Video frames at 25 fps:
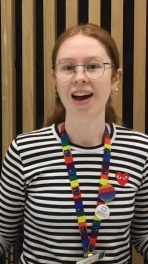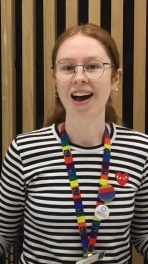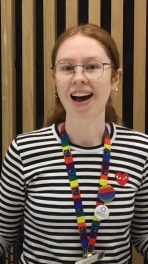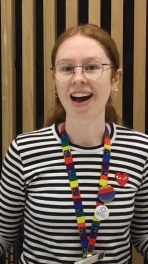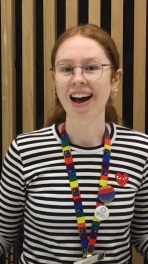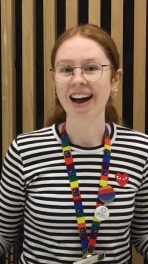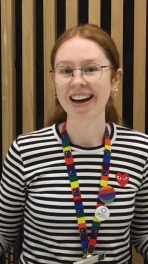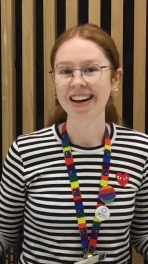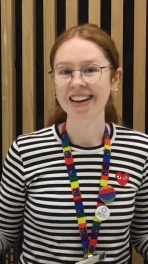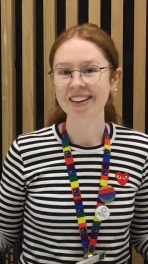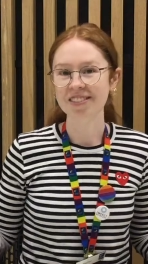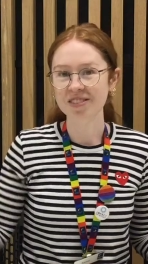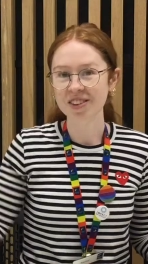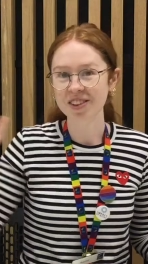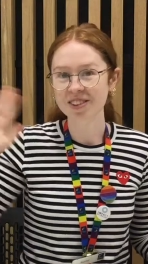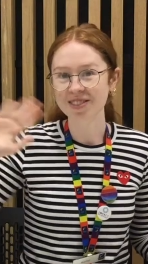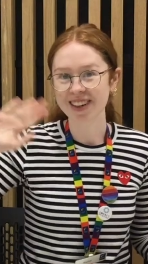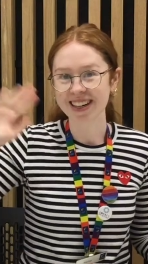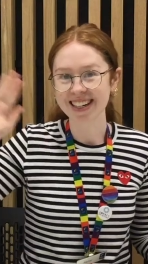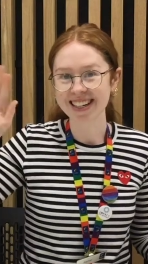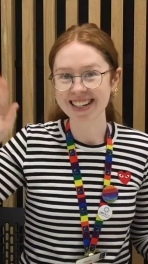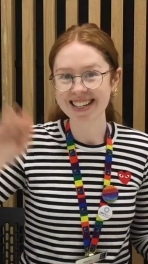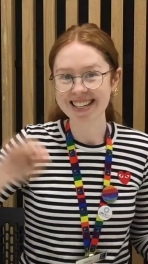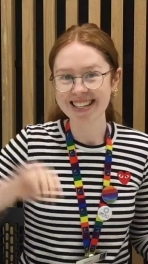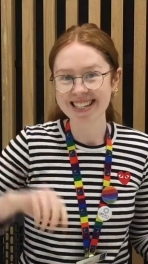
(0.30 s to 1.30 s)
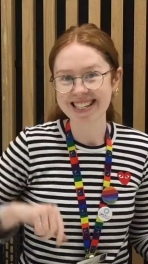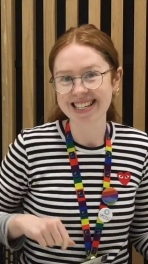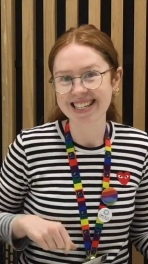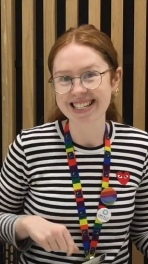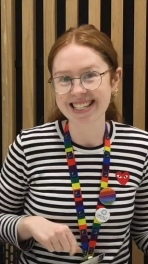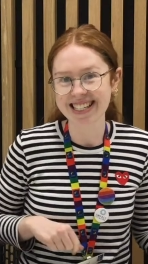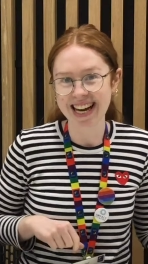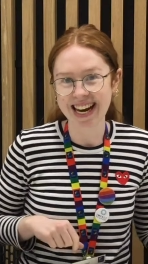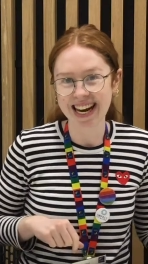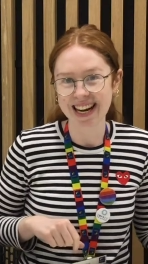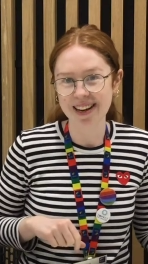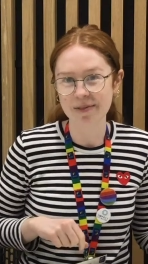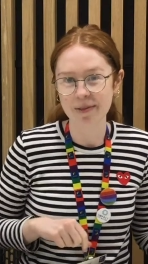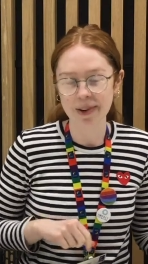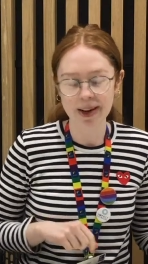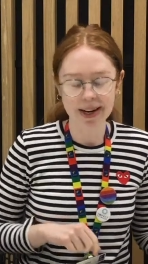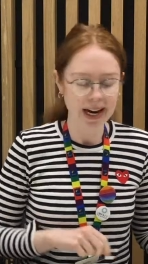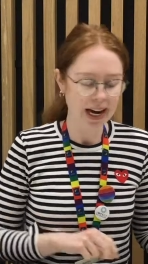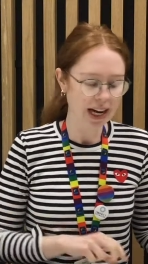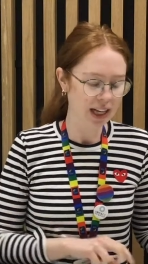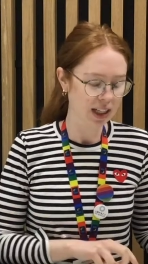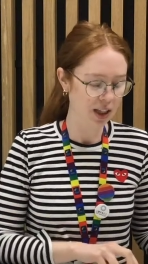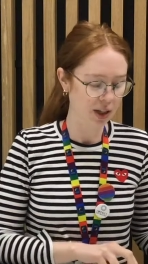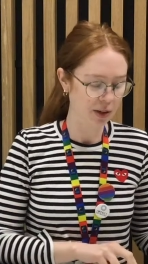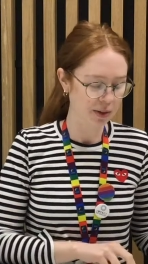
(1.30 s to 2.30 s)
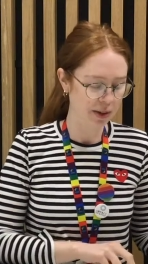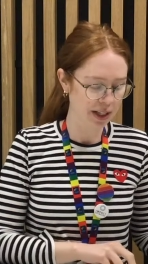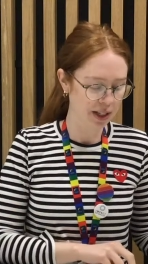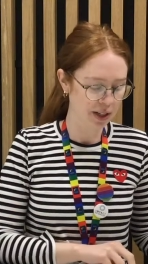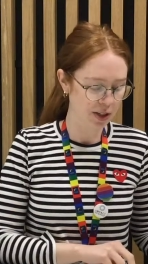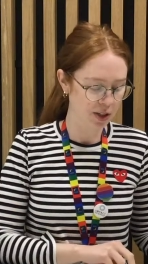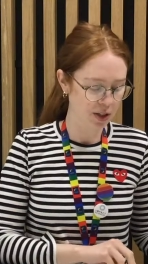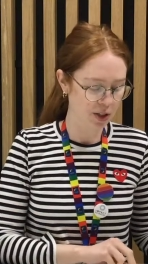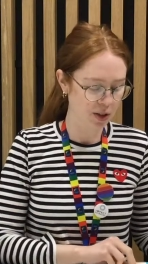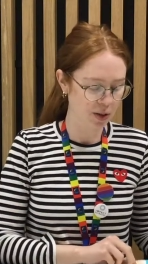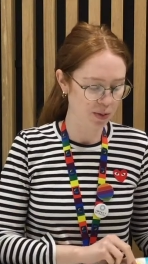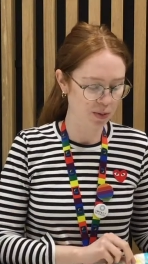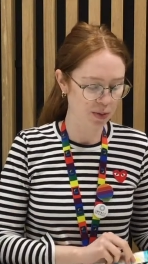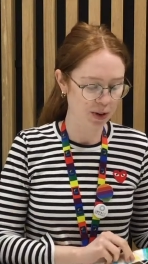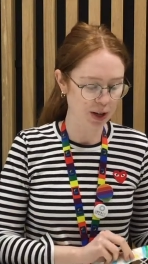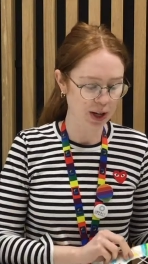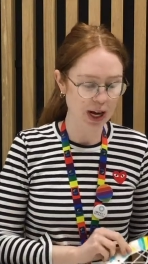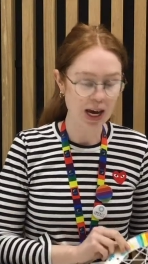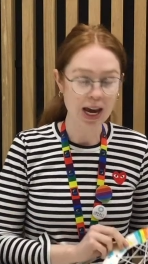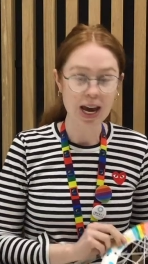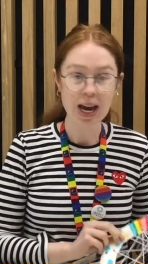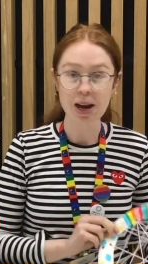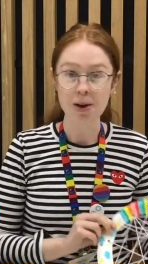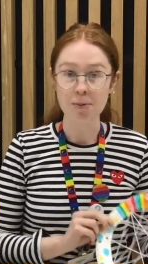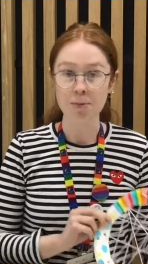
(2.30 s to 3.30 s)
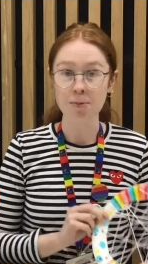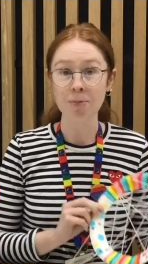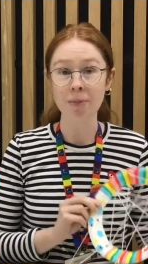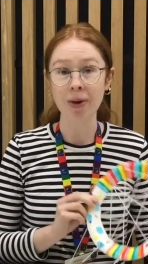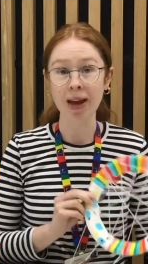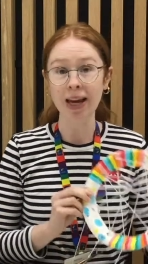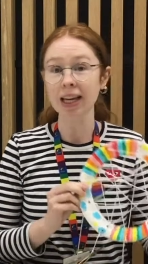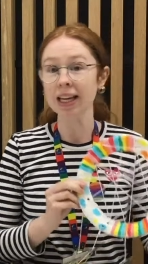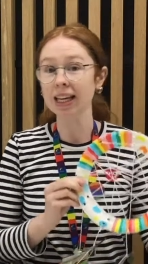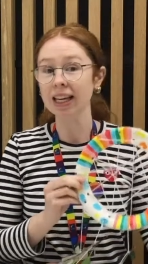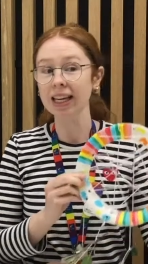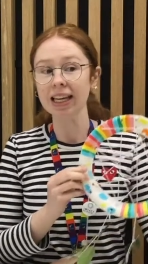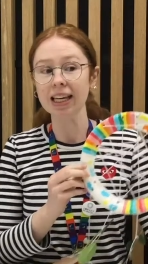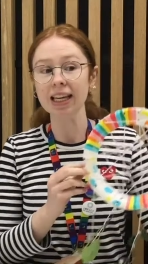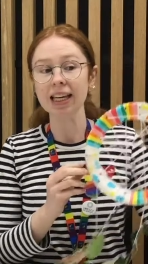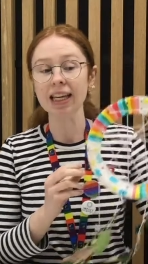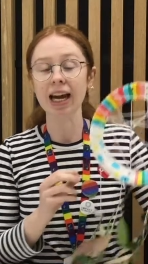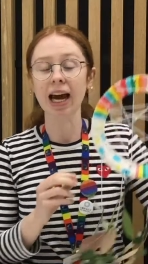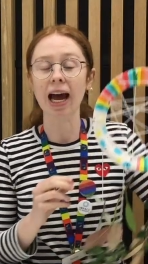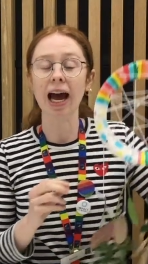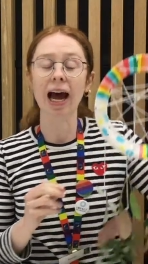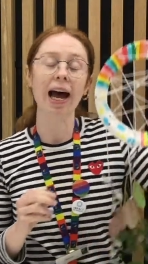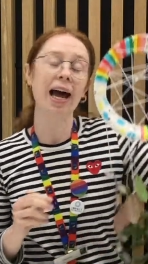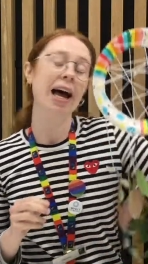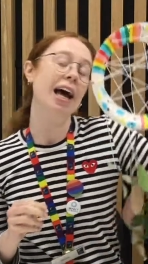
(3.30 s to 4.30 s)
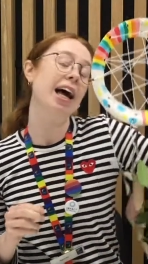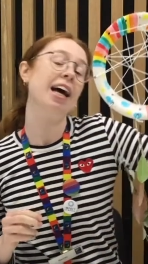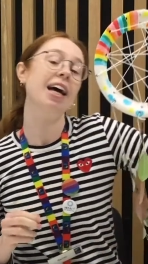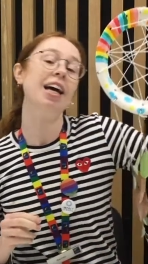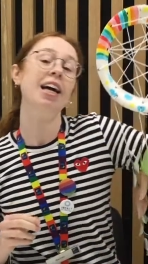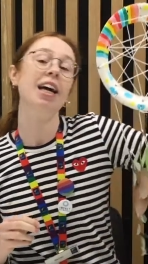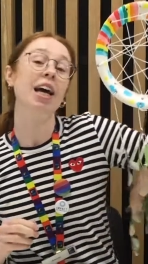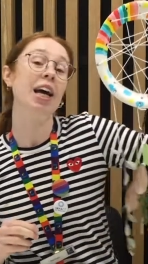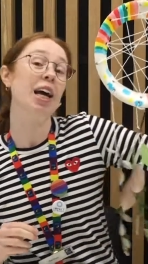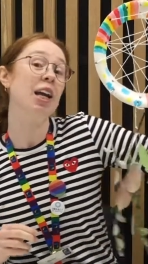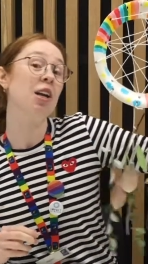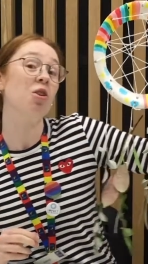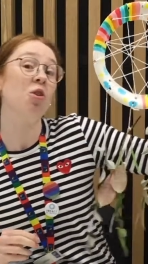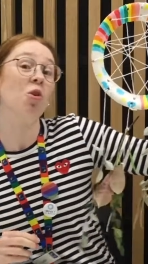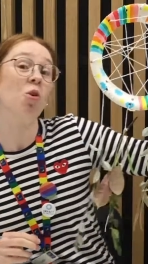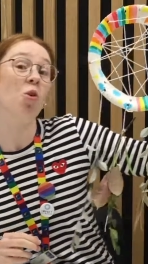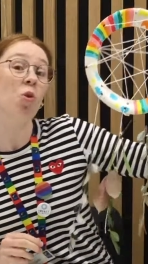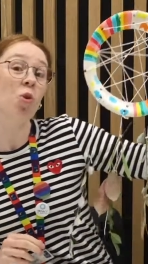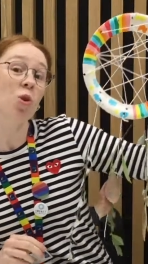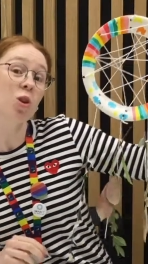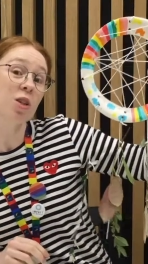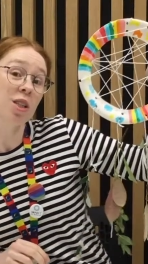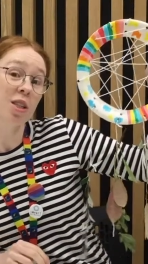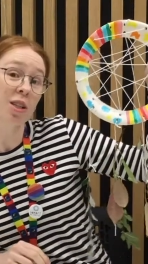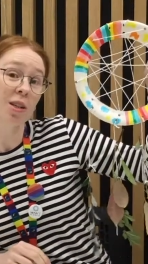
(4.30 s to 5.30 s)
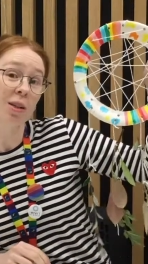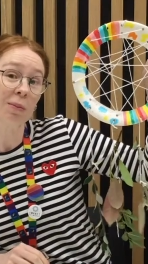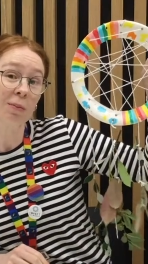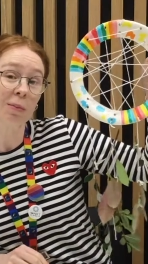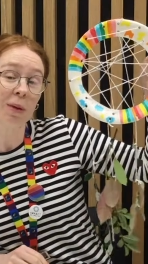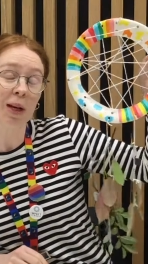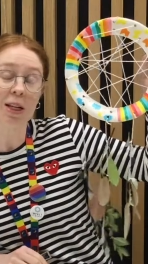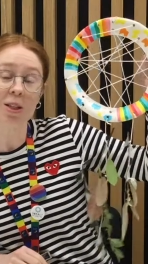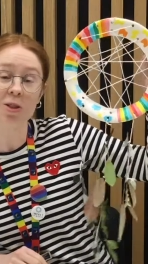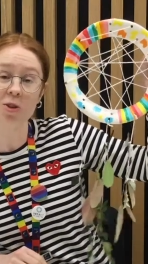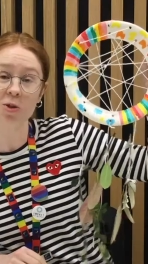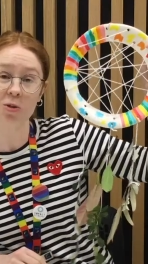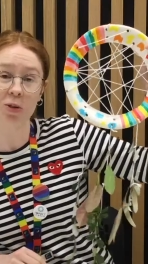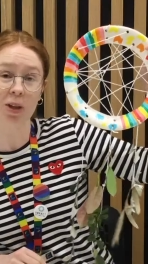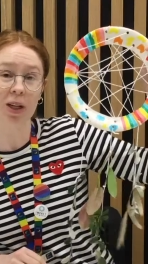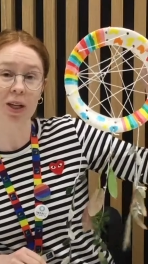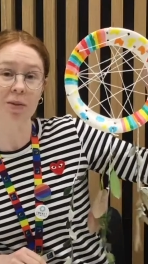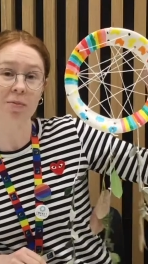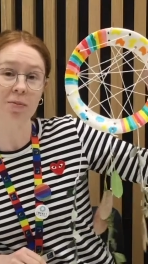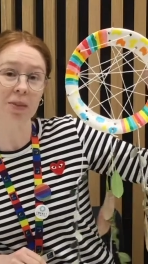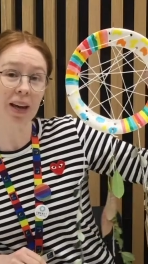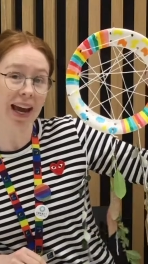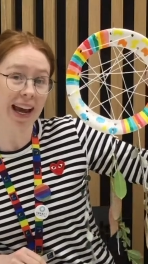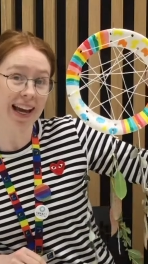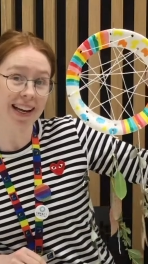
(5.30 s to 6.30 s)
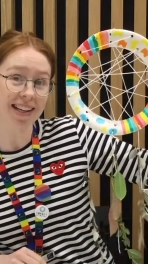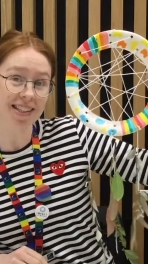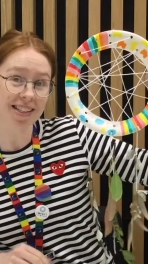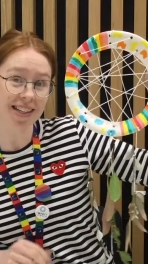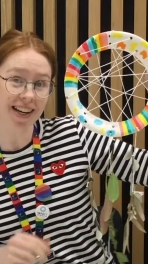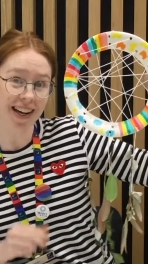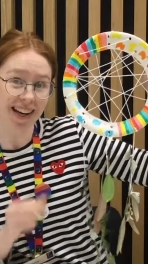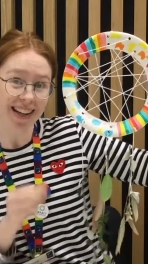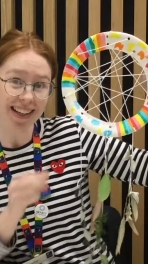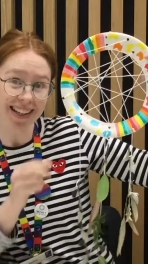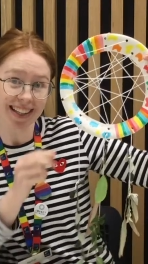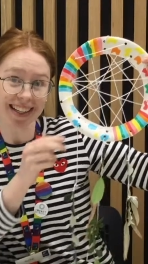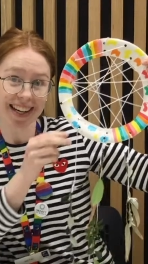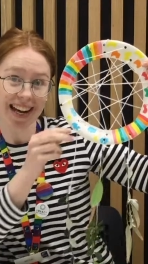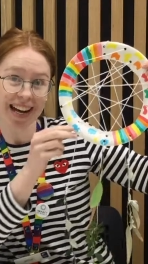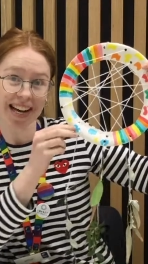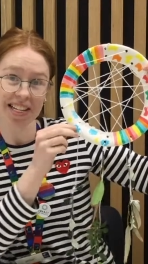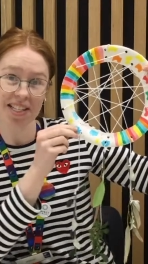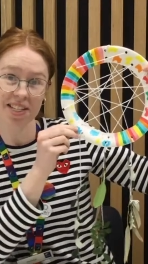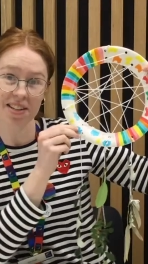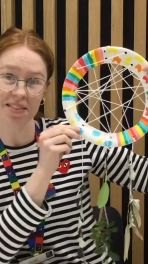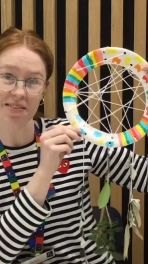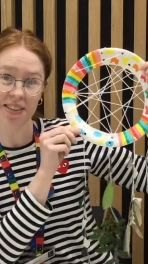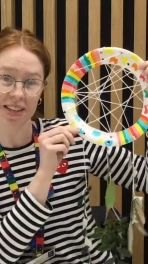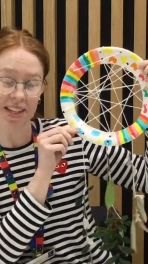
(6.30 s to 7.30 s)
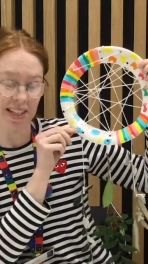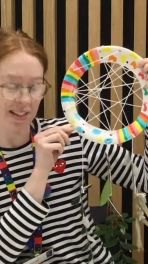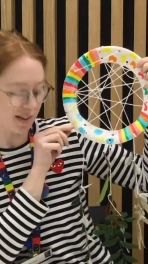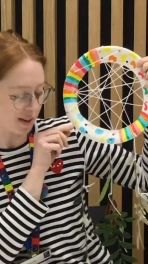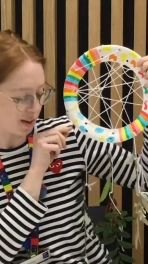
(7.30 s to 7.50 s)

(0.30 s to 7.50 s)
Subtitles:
Hi everyone, today we are going to be making an autumn dream catcher in activity